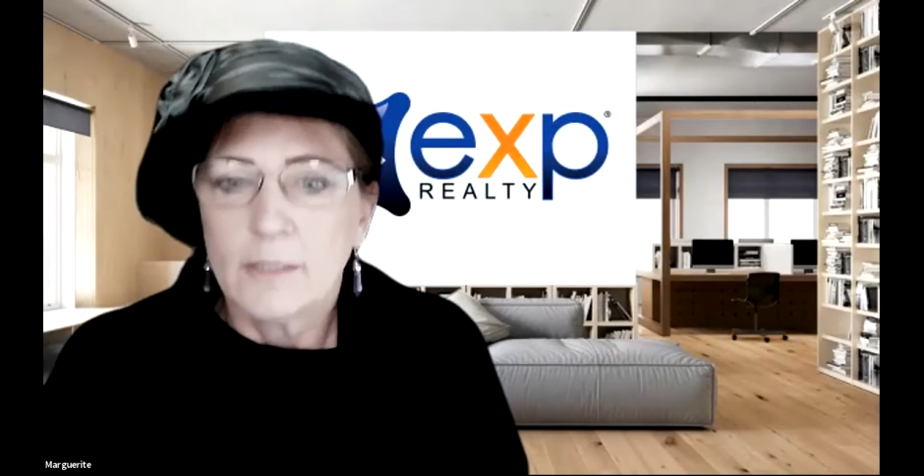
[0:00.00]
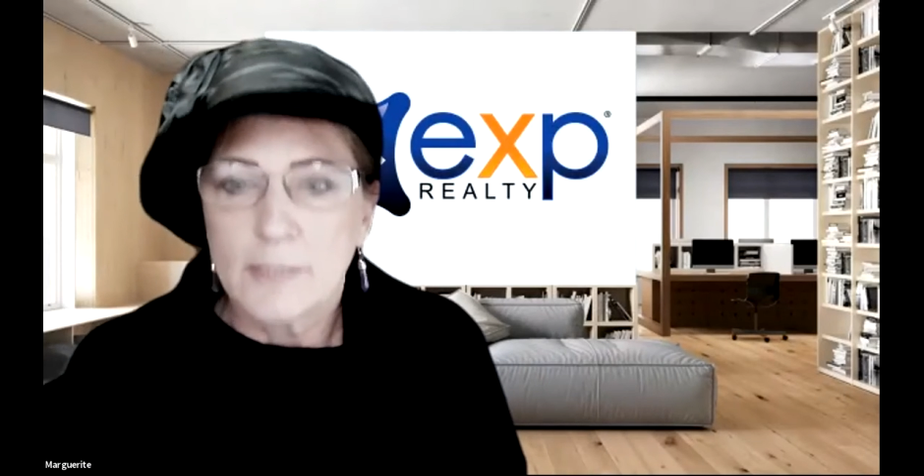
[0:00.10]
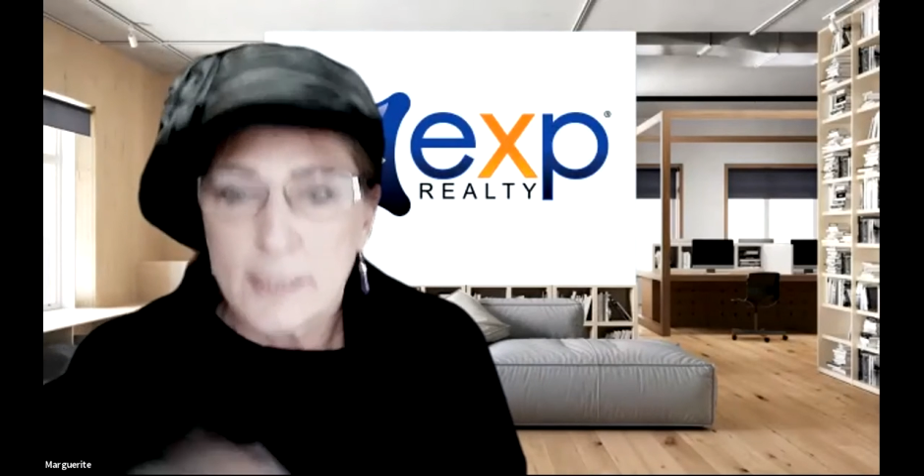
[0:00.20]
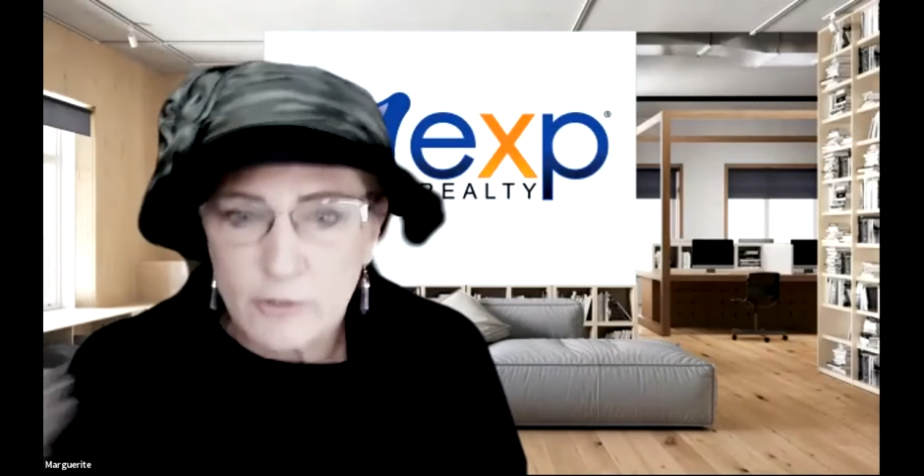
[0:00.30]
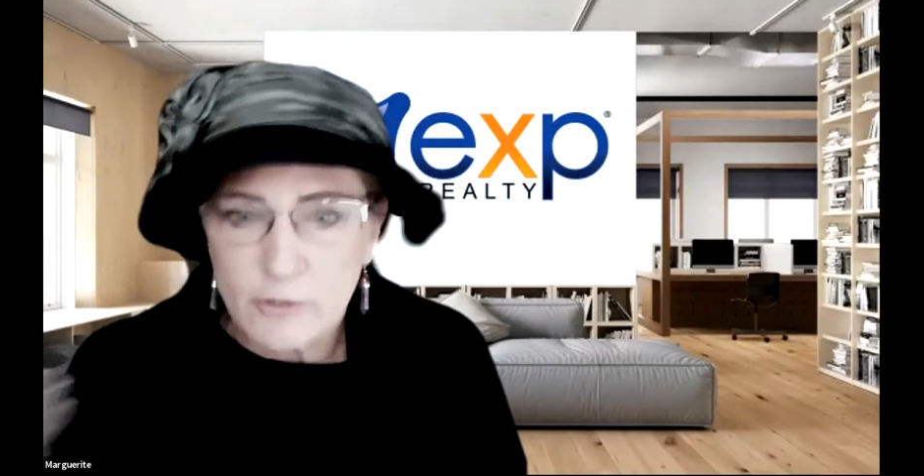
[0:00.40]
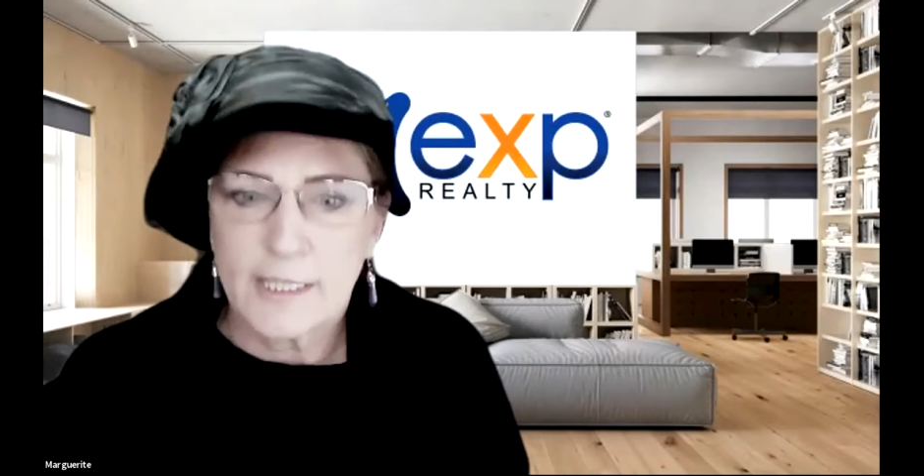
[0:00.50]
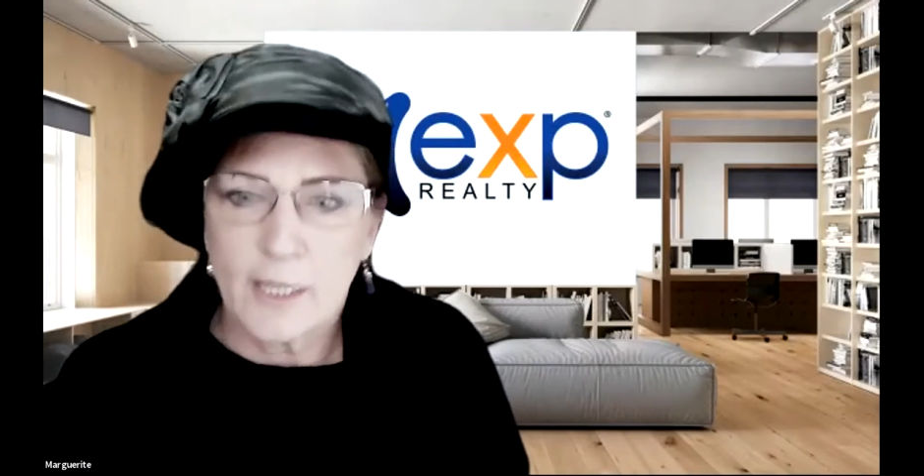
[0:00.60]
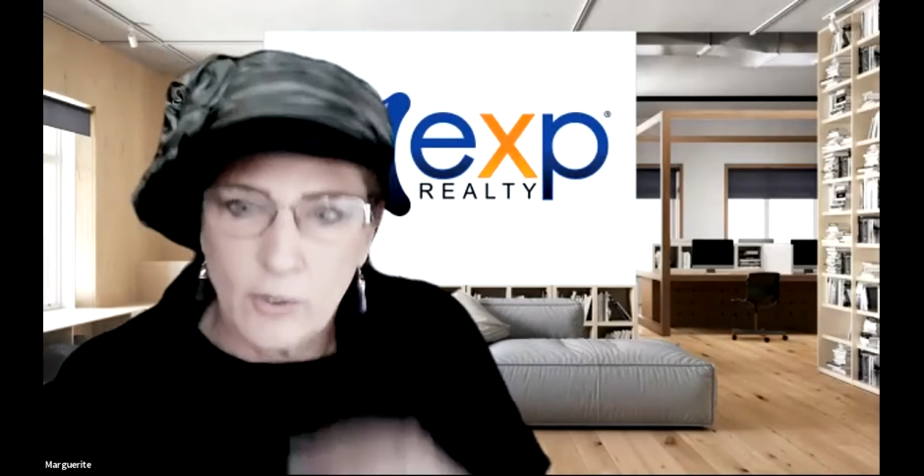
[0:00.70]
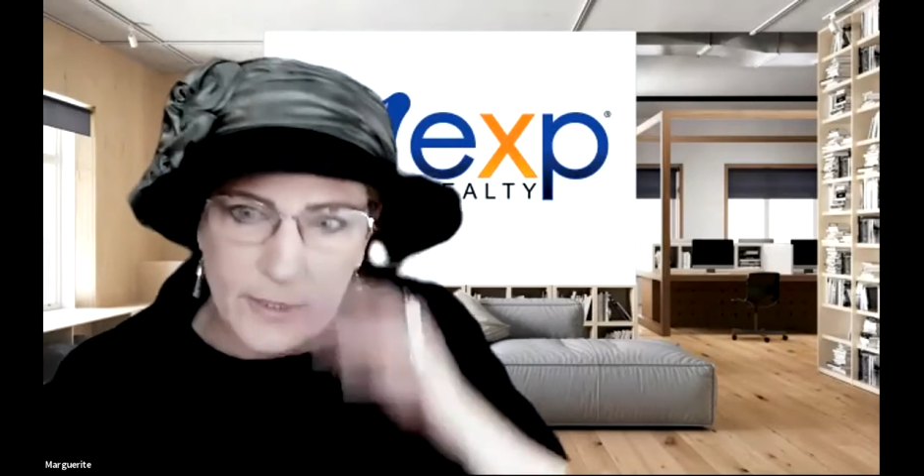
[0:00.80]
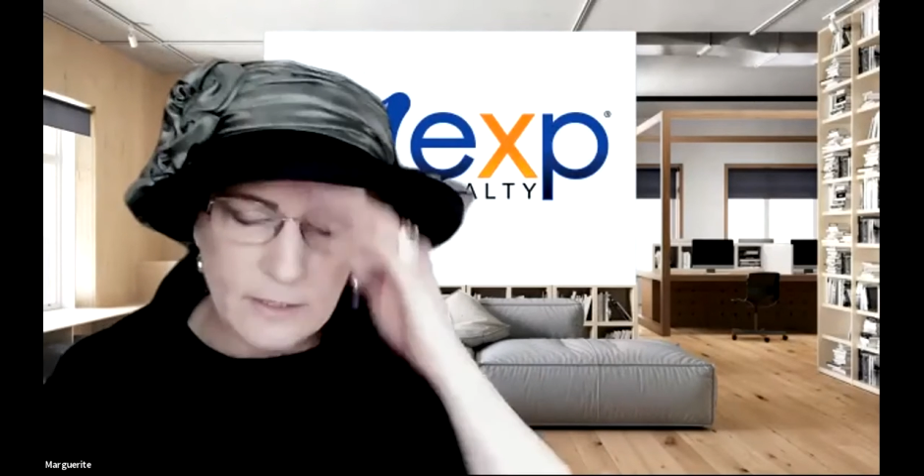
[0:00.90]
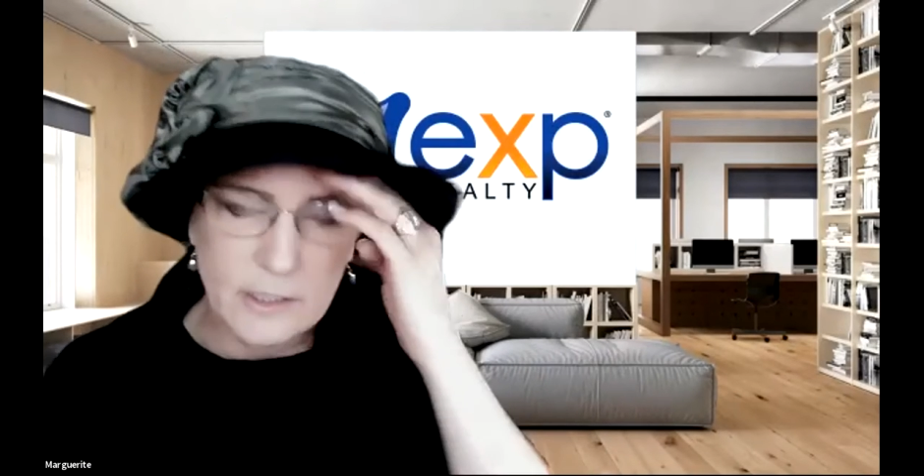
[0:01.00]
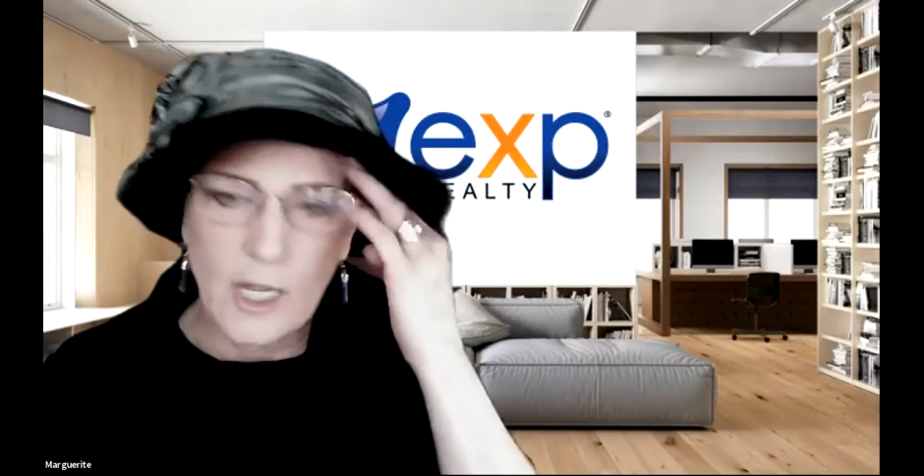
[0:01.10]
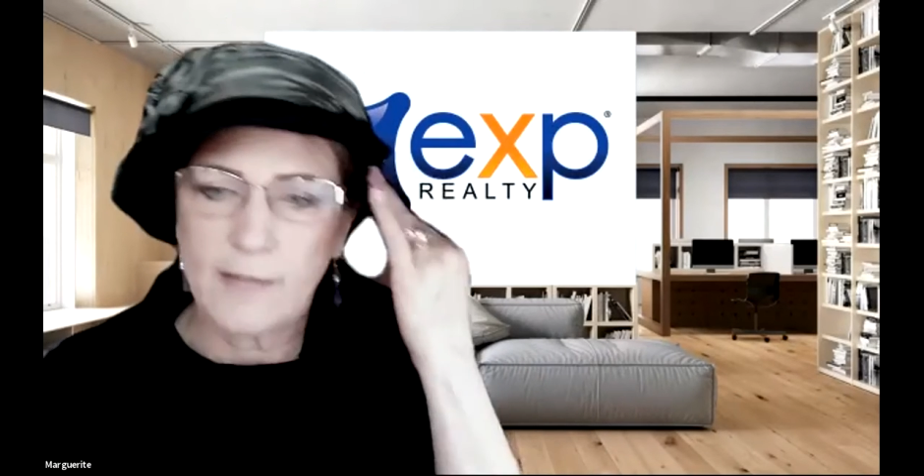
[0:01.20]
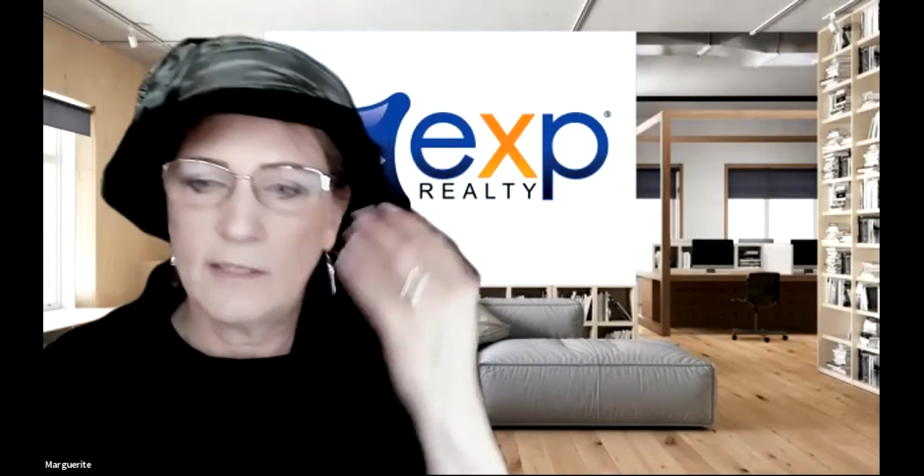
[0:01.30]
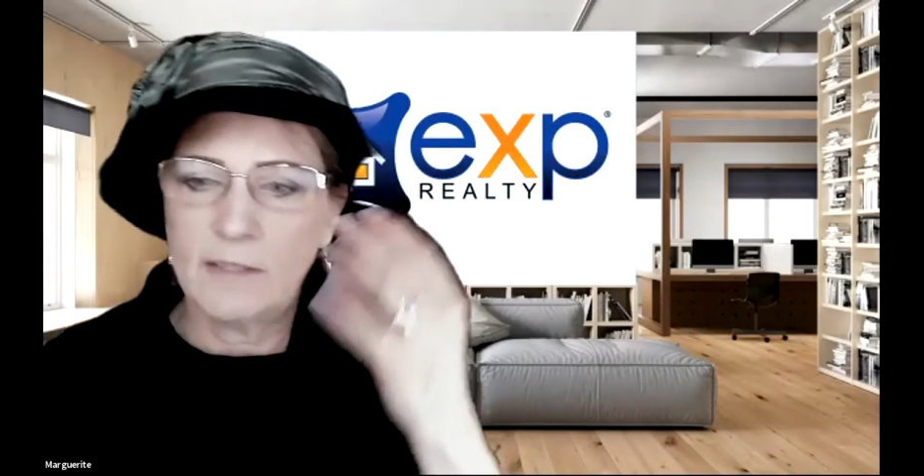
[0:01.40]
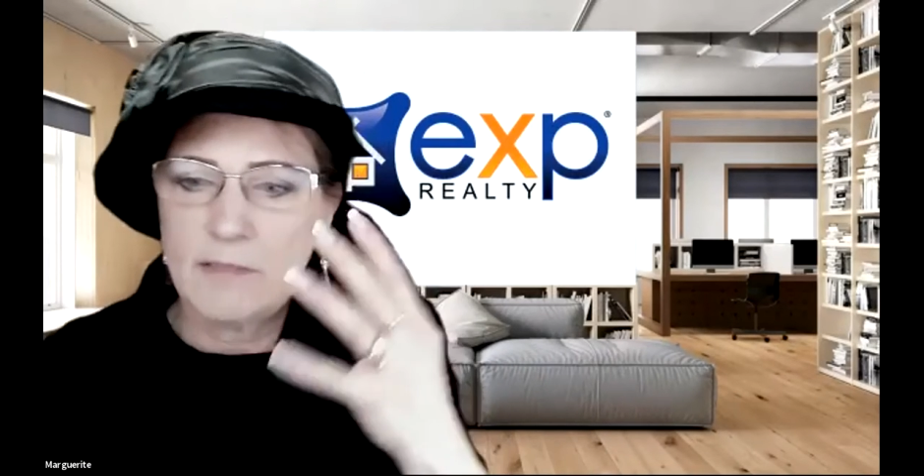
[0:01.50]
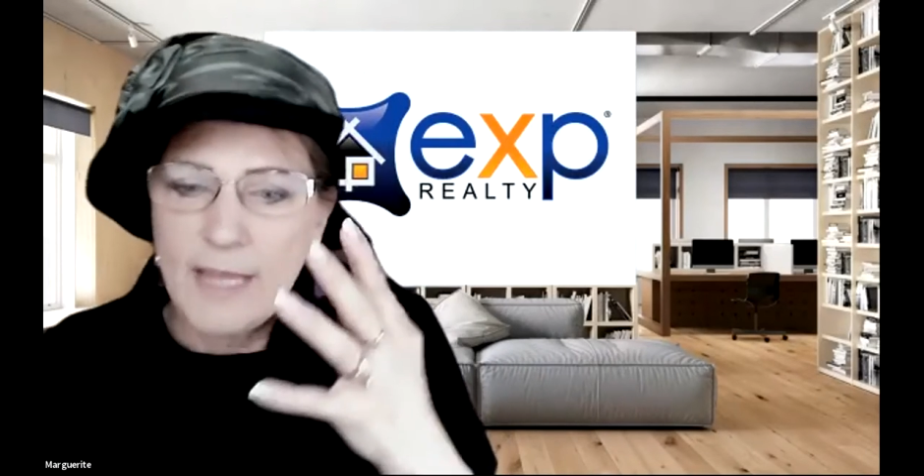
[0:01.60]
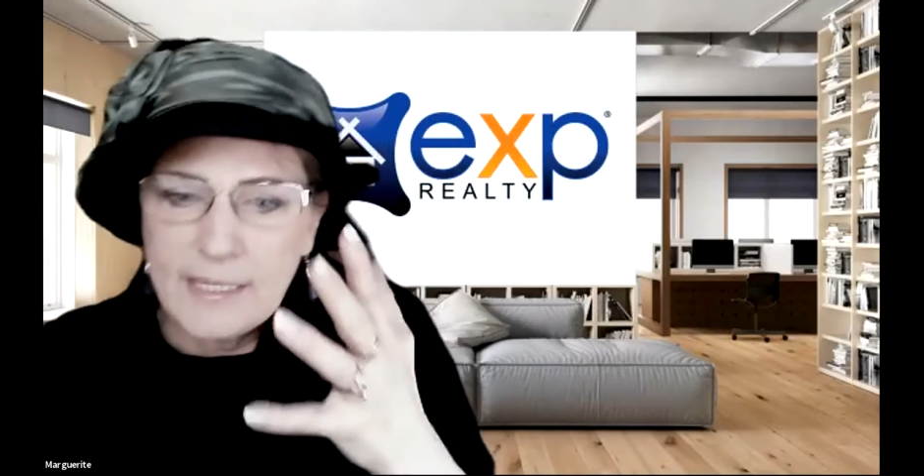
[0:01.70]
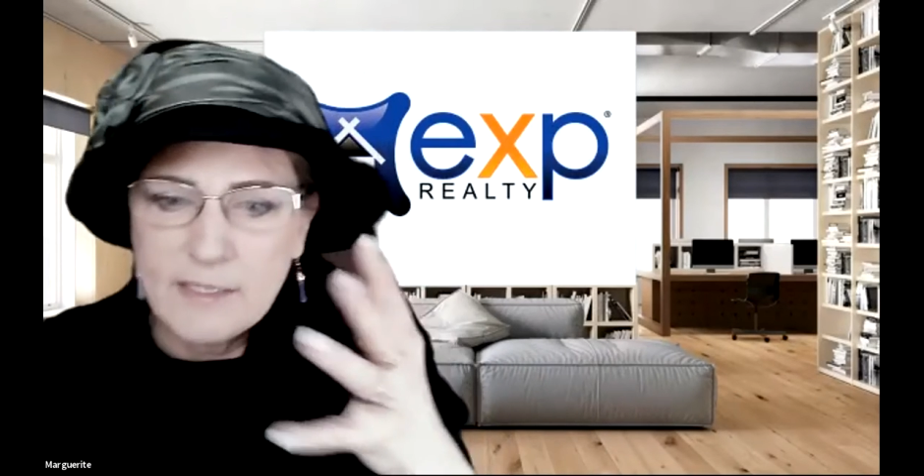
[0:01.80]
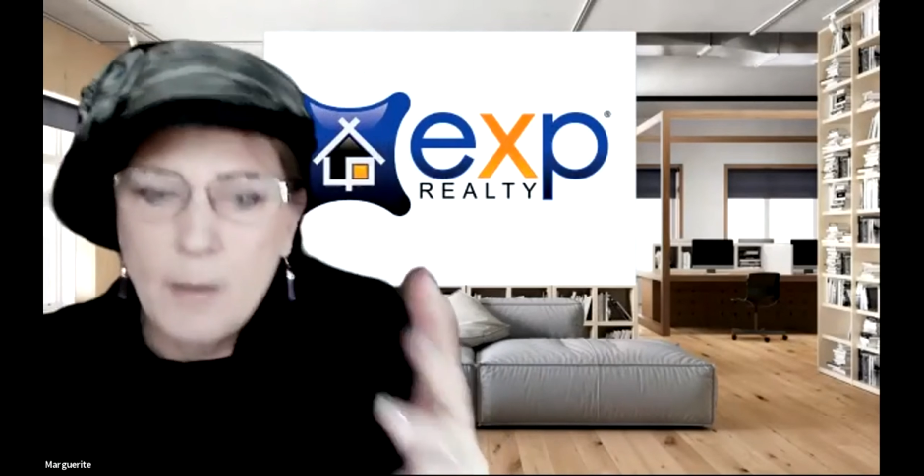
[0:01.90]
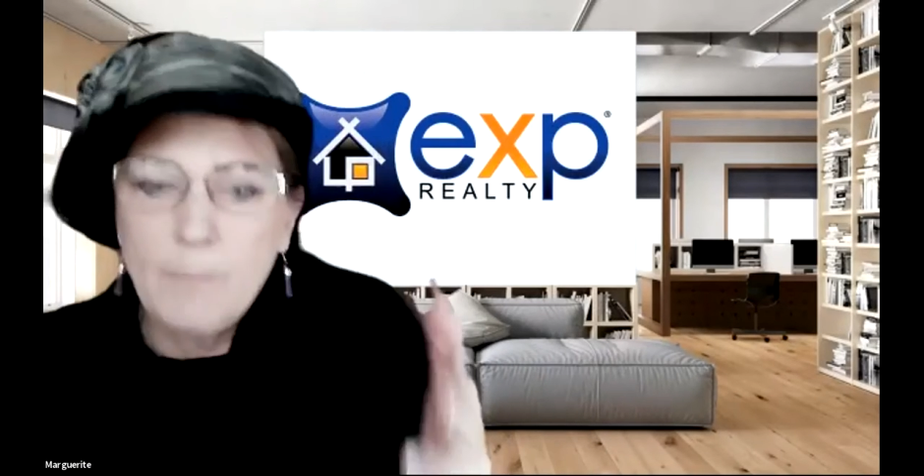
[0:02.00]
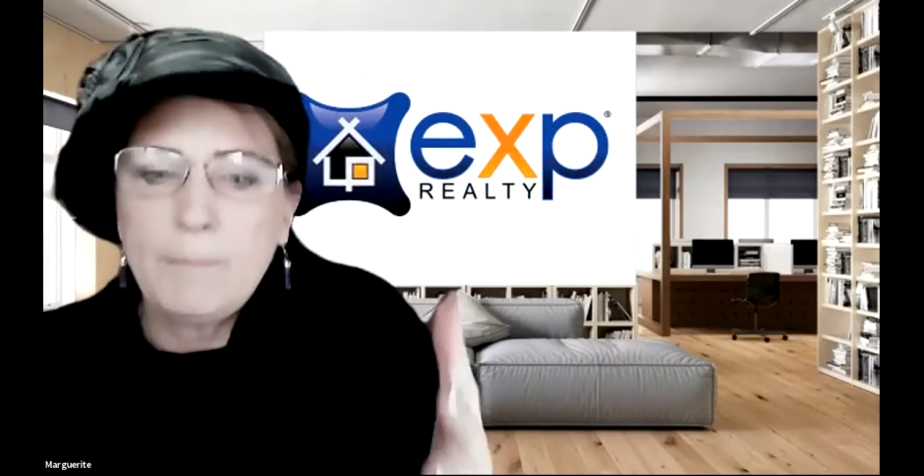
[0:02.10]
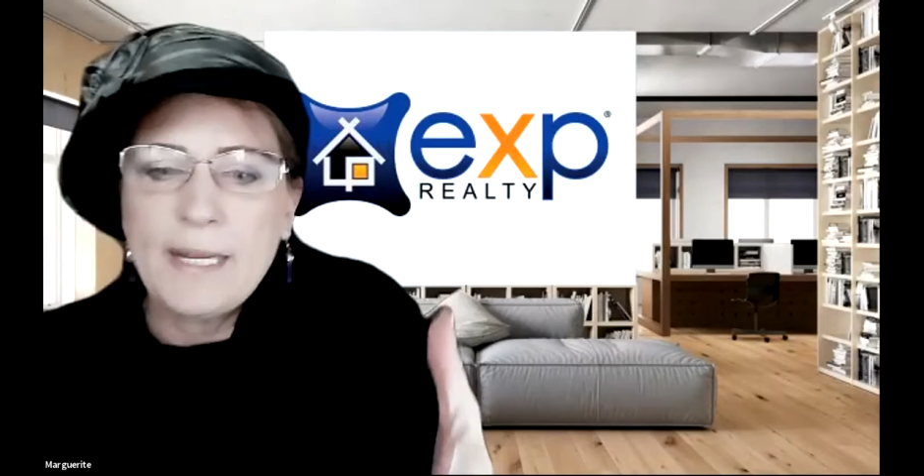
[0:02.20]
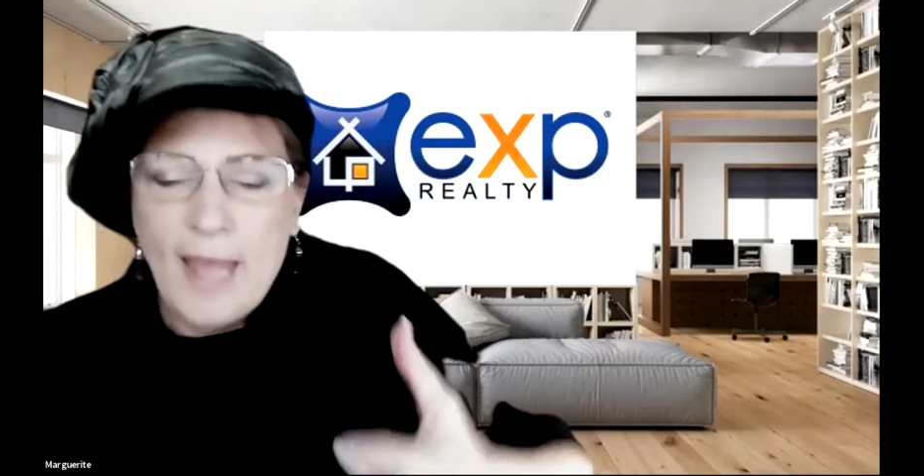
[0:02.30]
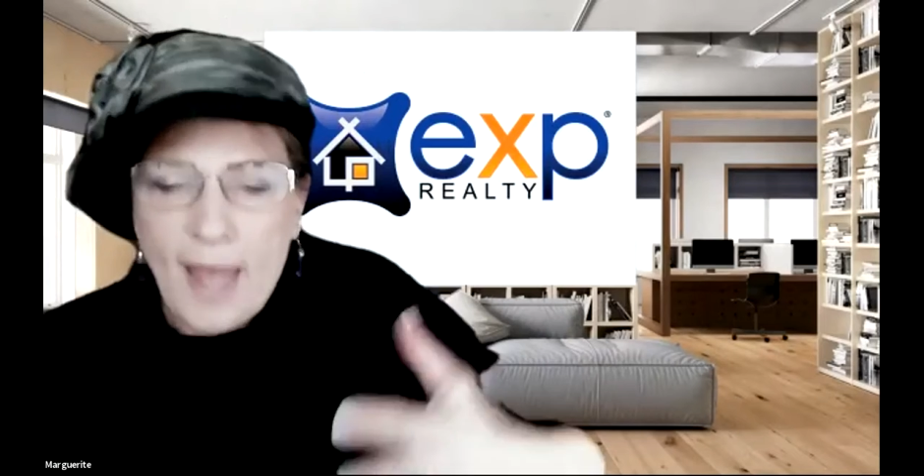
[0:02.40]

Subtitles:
literally going to closets and dumping